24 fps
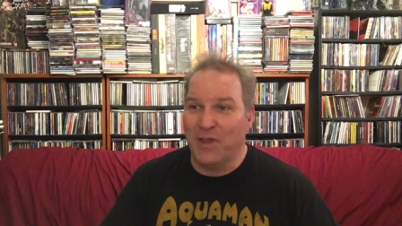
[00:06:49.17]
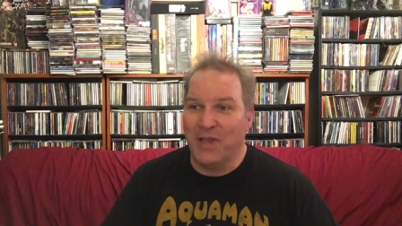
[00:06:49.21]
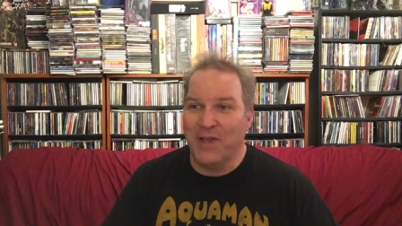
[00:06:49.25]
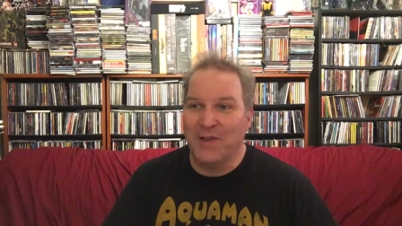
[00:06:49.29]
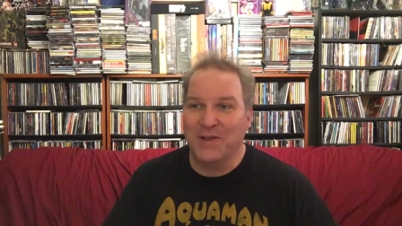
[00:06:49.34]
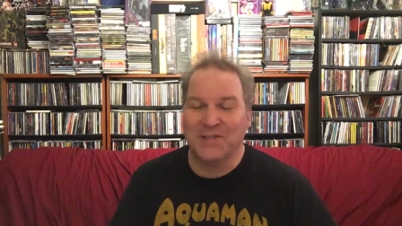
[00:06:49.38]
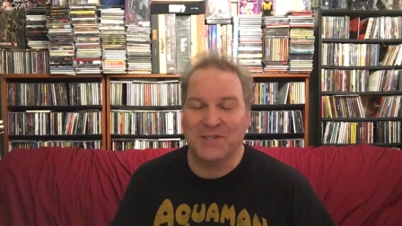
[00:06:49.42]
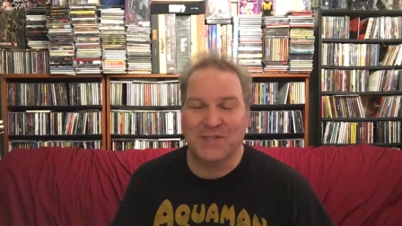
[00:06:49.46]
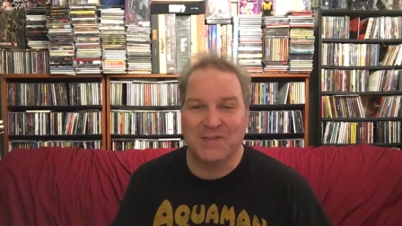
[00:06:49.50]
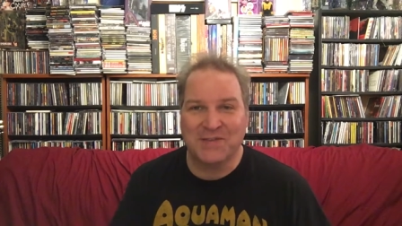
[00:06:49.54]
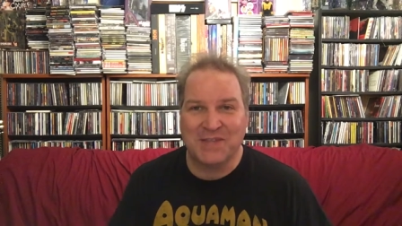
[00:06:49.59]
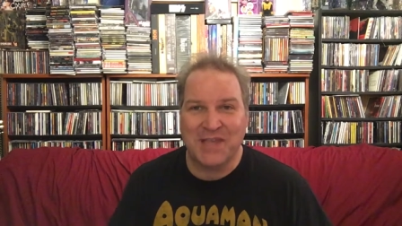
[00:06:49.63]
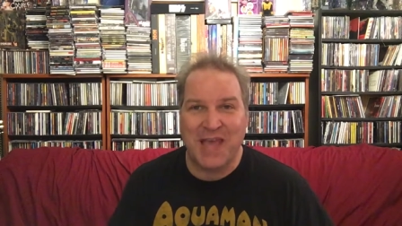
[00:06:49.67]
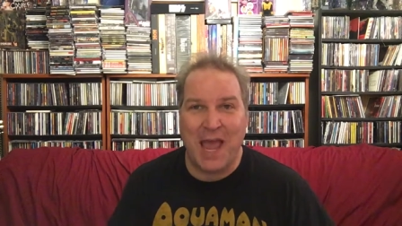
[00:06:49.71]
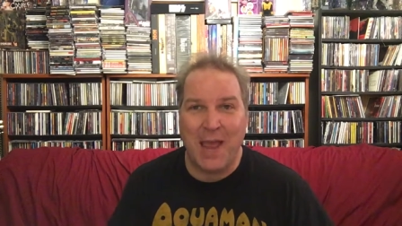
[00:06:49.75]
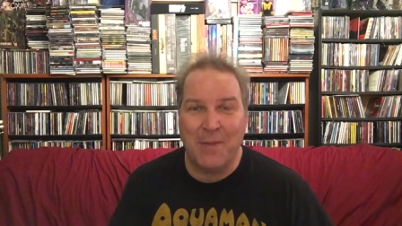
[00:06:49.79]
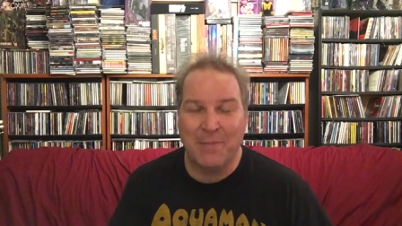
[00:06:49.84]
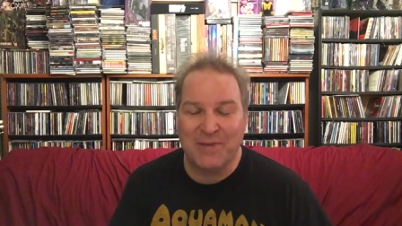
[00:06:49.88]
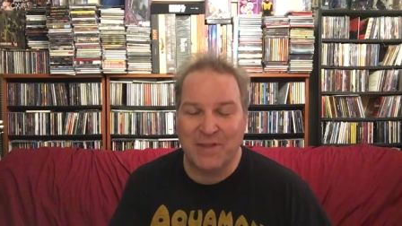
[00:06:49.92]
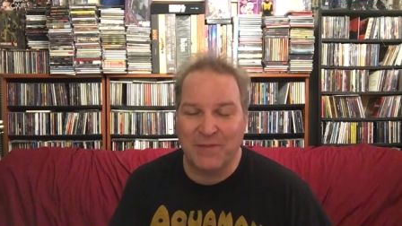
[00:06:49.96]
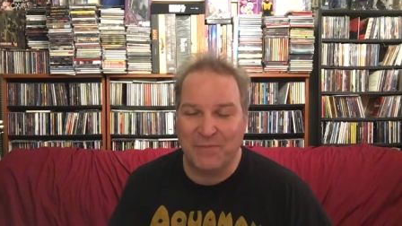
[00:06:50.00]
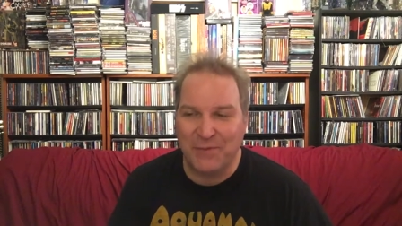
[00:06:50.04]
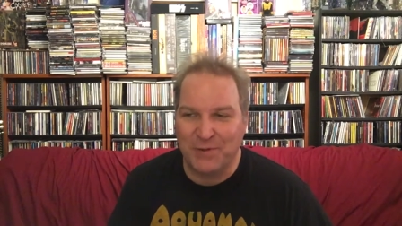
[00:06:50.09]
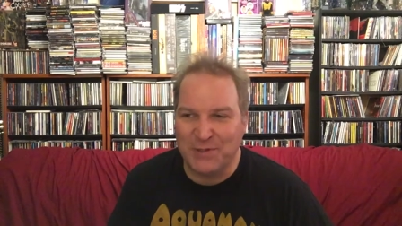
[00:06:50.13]
years of
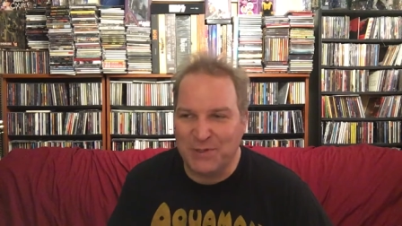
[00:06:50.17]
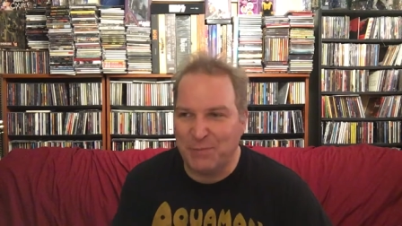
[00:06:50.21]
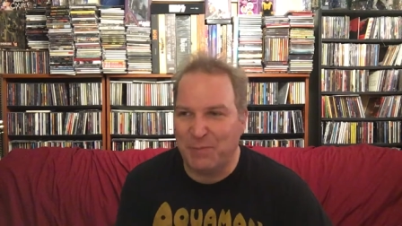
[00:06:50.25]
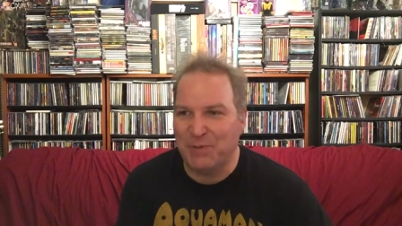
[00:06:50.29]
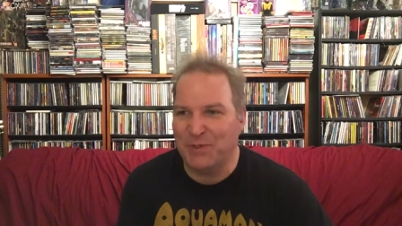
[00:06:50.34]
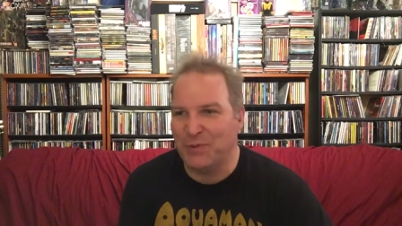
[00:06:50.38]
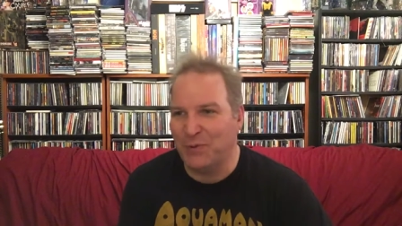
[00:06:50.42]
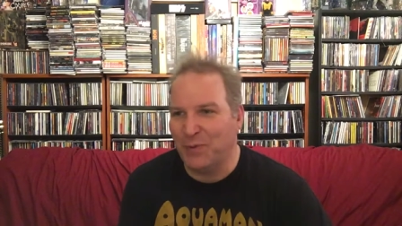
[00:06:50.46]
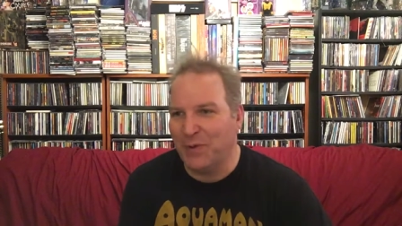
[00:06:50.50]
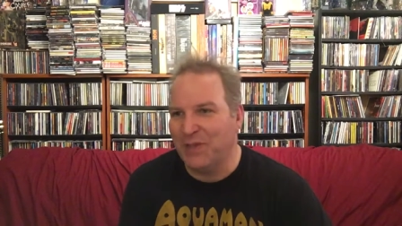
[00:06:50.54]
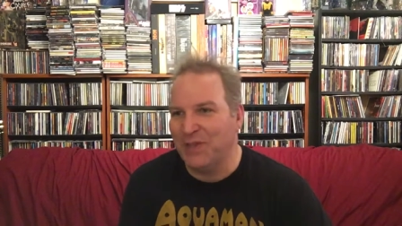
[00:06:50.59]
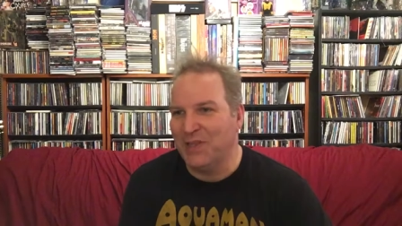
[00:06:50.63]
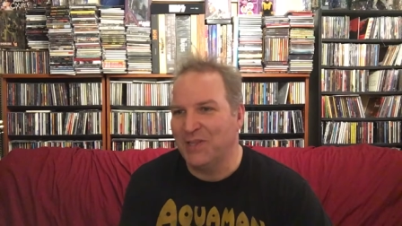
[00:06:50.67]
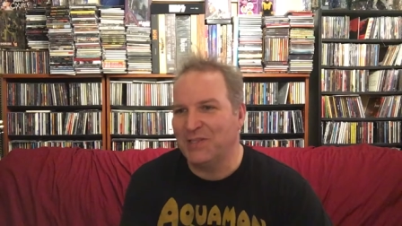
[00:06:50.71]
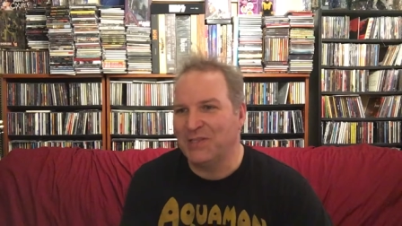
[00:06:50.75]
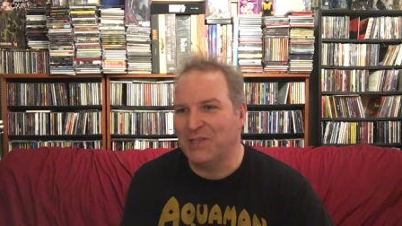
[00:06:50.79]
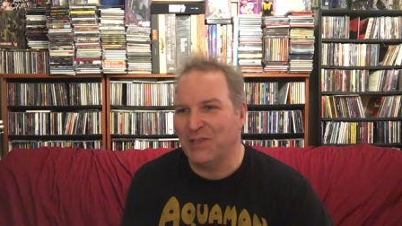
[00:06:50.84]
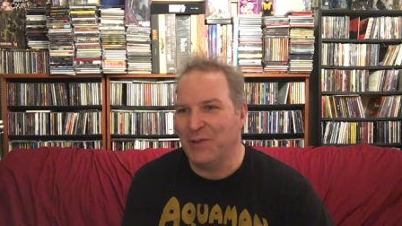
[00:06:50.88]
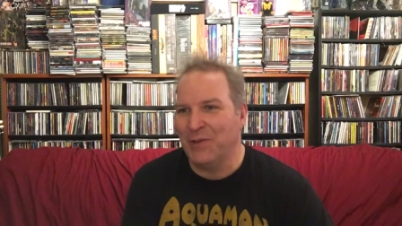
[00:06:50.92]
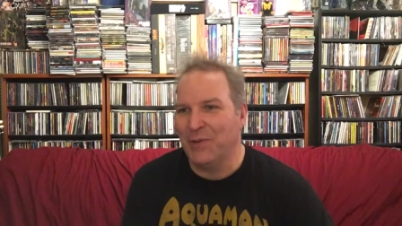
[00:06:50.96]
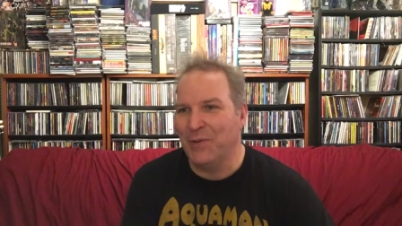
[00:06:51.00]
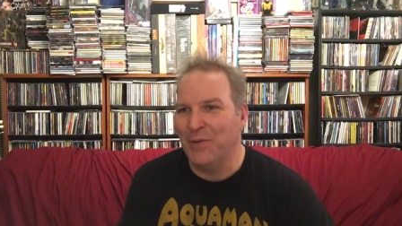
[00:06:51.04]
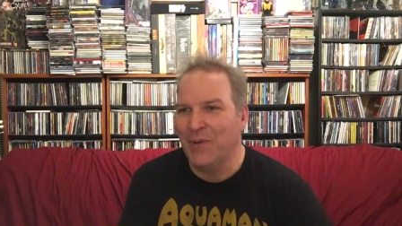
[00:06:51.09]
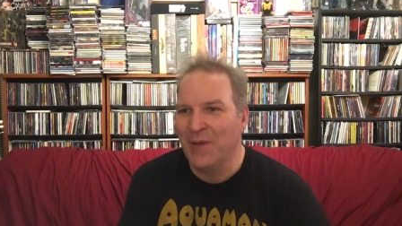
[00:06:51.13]
time difference between the
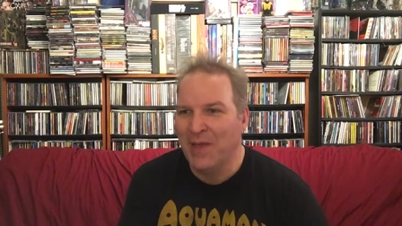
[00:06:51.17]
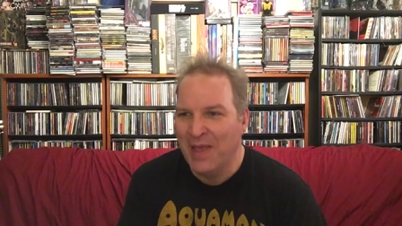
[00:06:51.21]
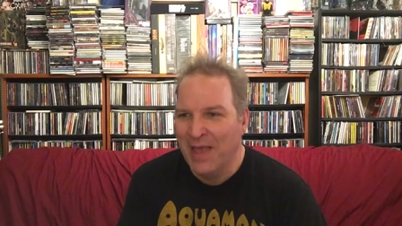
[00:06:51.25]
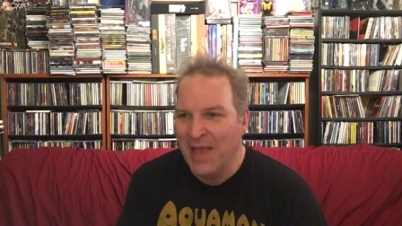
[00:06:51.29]
two.